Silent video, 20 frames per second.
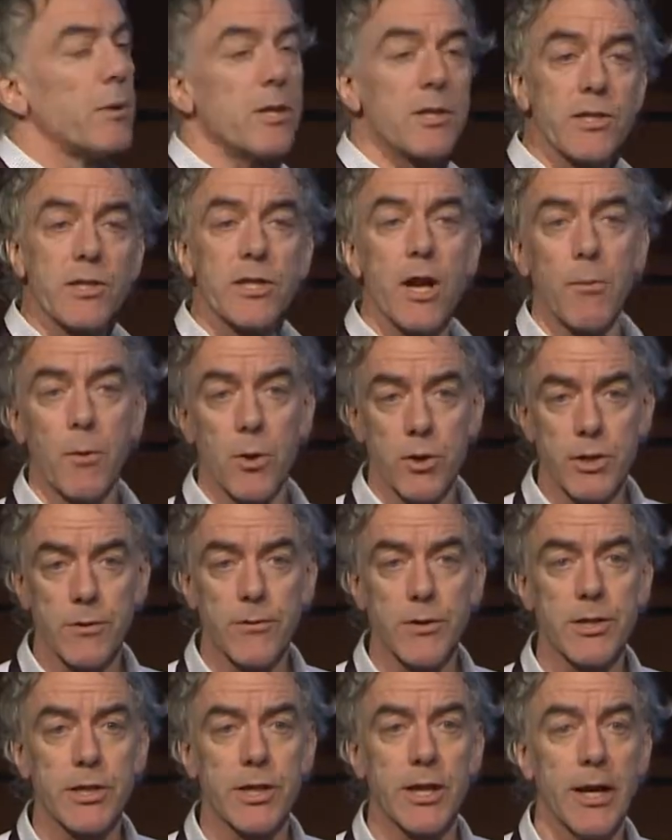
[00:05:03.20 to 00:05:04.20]
business got more
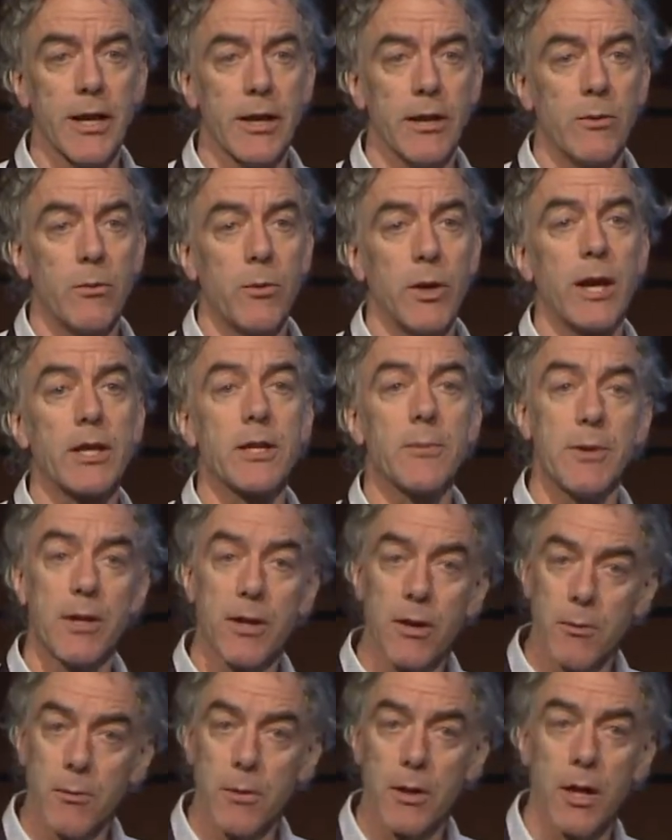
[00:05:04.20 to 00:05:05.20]
sophisticated. We had to
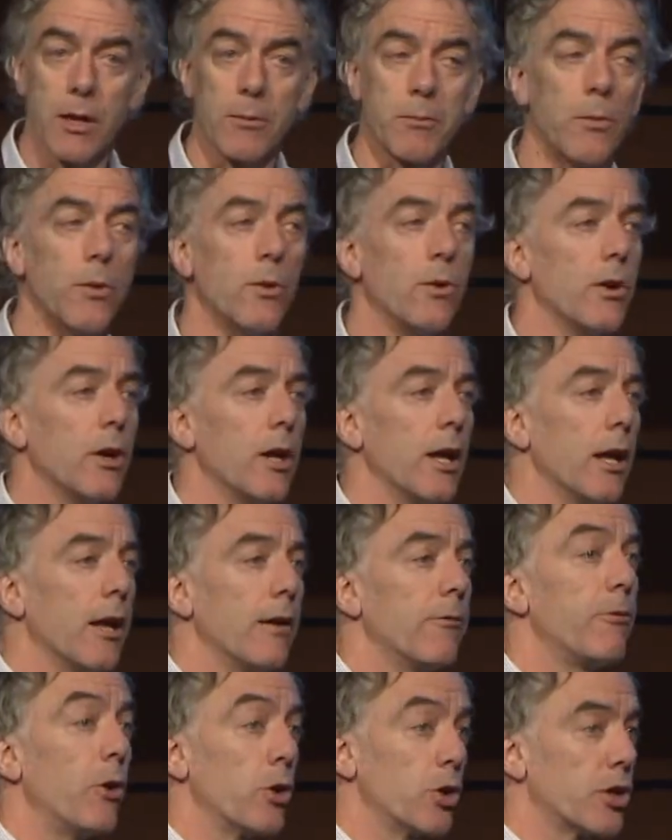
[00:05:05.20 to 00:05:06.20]
become a lot more
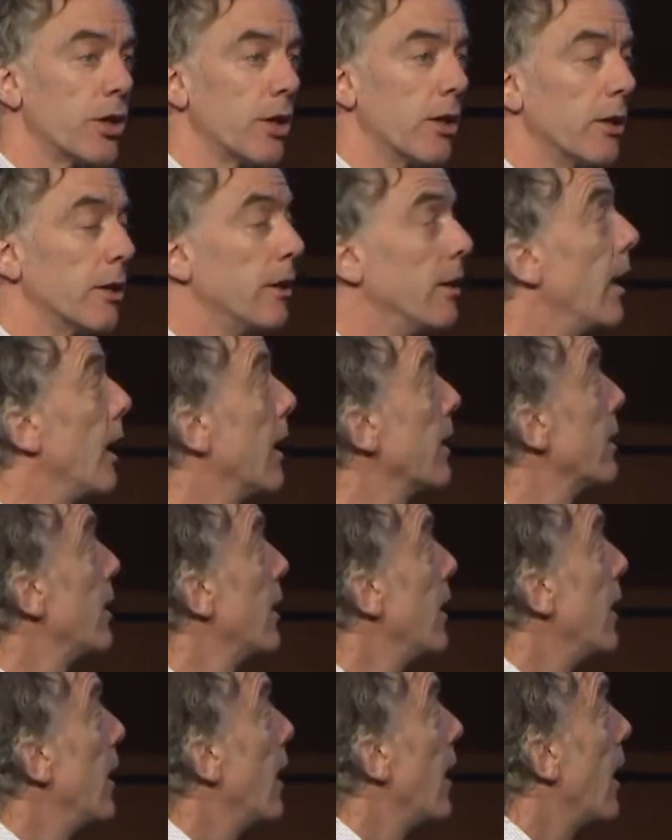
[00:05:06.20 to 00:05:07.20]
functional than that.
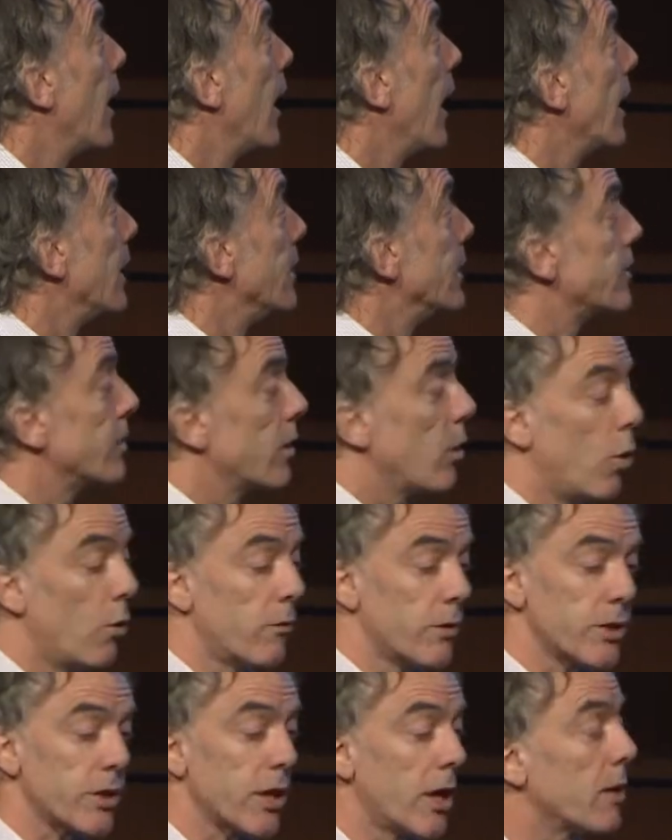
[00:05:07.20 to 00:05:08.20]
And
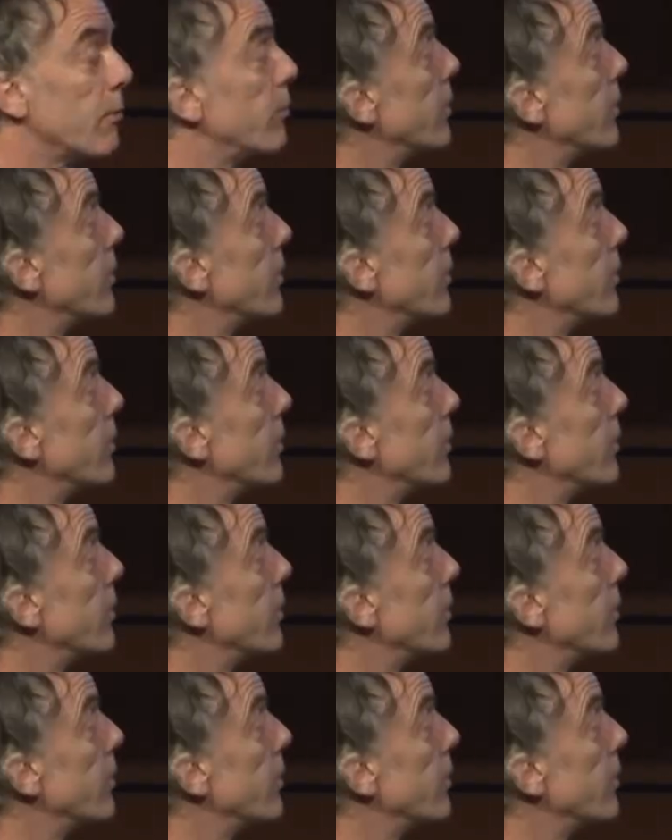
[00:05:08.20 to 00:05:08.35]
over time,